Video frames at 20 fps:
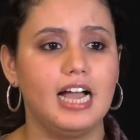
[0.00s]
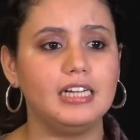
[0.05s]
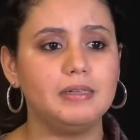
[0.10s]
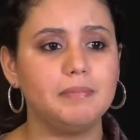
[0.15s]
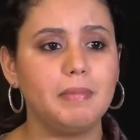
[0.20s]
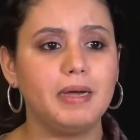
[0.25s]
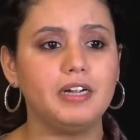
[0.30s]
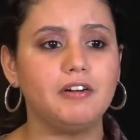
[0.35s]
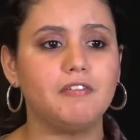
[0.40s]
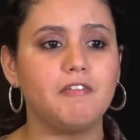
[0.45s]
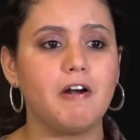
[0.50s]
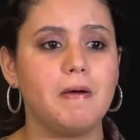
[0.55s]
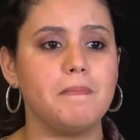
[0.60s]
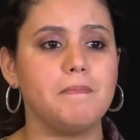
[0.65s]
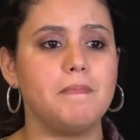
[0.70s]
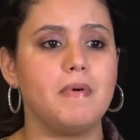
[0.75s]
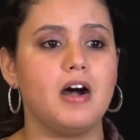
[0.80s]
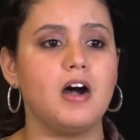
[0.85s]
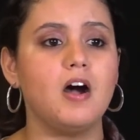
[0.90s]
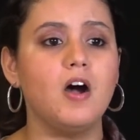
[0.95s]
and my
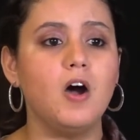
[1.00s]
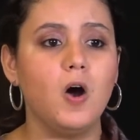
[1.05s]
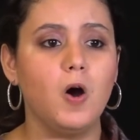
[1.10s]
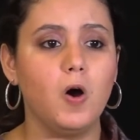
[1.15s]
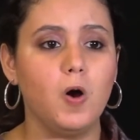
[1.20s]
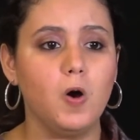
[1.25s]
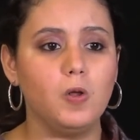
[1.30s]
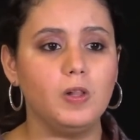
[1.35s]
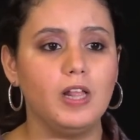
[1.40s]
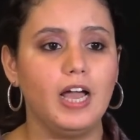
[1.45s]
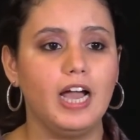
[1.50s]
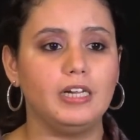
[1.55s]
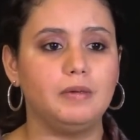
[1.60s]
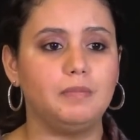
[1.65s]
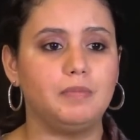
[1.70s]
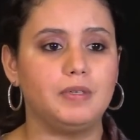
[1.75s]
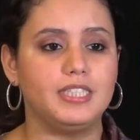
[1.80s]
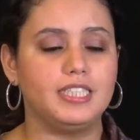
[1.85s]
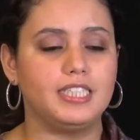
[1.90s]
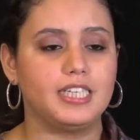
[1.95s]
grandma all
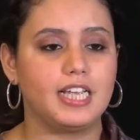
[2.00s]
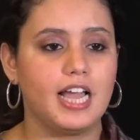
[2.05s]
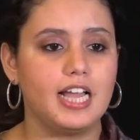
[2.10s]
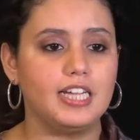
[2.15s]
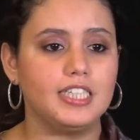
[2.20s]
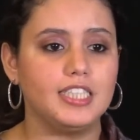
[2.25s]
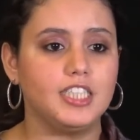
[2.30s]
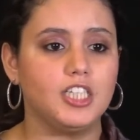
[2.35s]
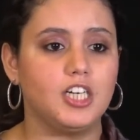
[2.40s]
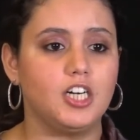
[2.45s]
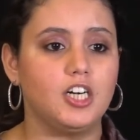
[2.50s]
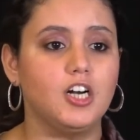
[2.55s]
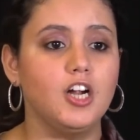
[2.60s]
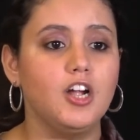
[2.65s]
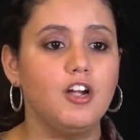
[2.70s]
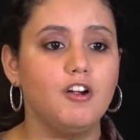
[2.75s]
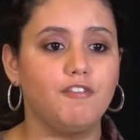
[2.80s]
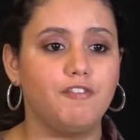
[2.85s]
had breast cancer